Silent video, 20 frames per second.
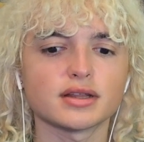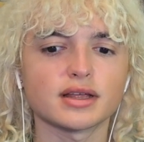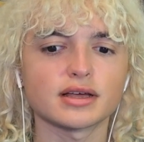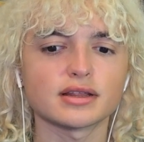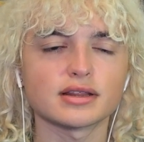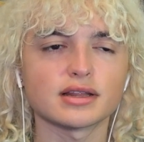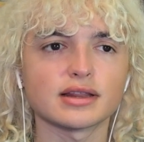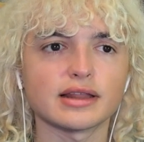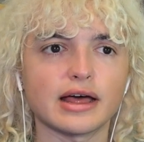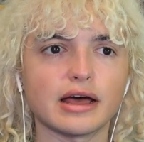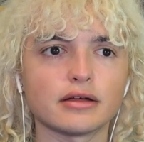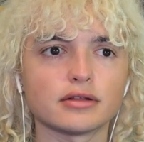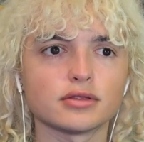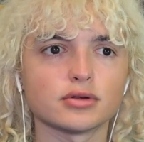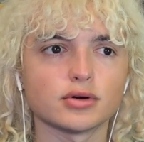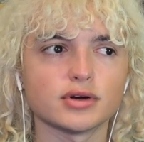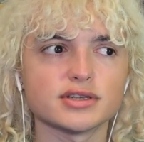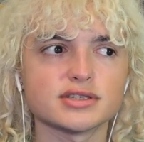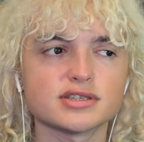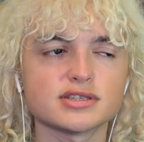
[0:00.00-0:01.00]
Like, the loud
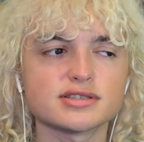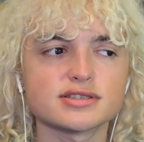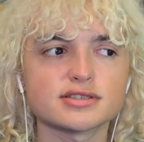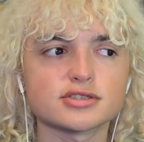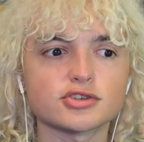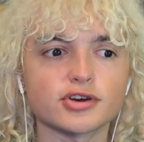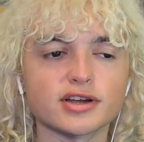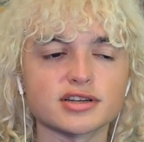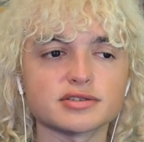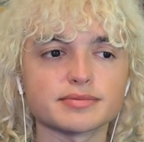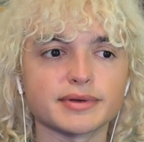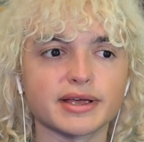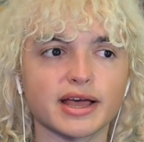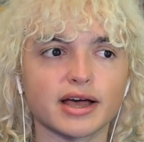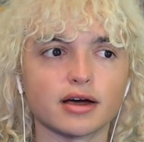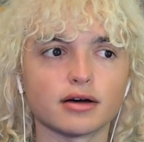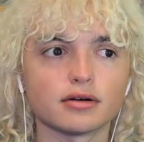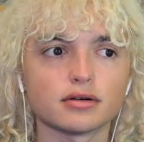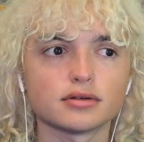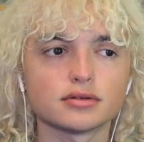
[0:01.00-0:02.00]
noises stress me
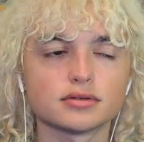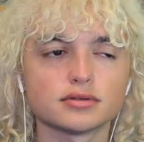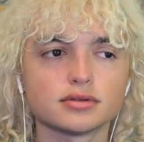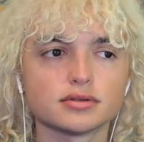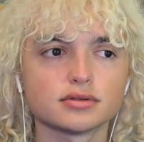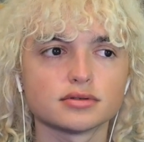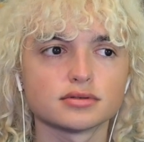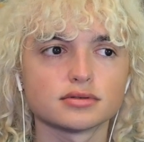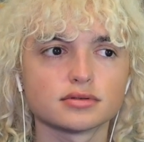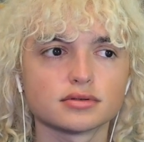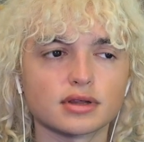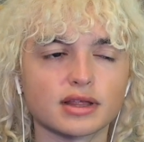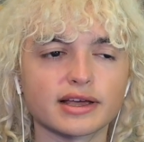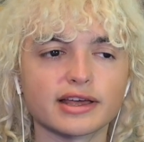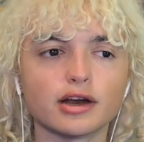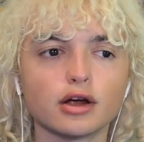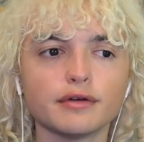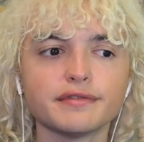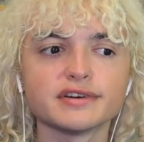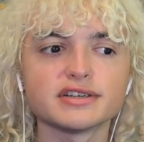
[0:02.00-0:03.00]
out. Like,
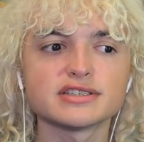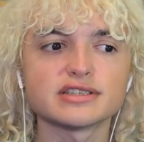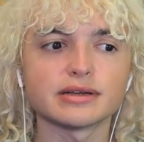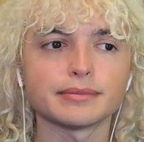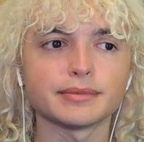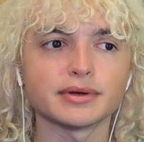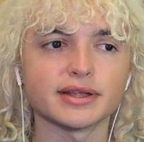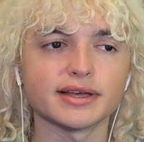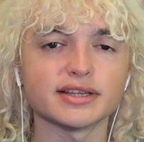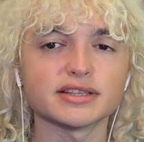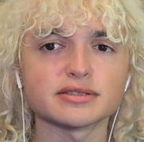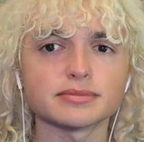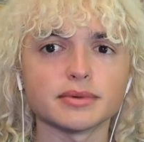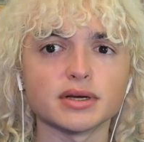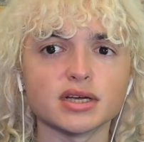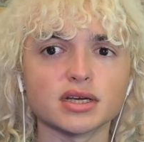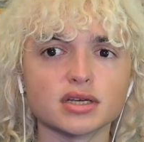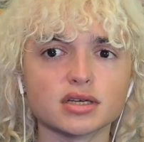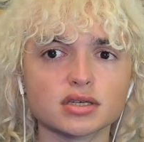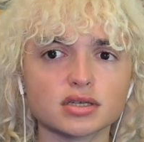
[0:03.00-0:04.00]
it overstimulates
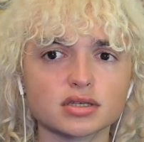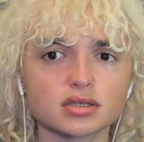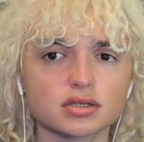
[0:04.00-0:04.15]
me.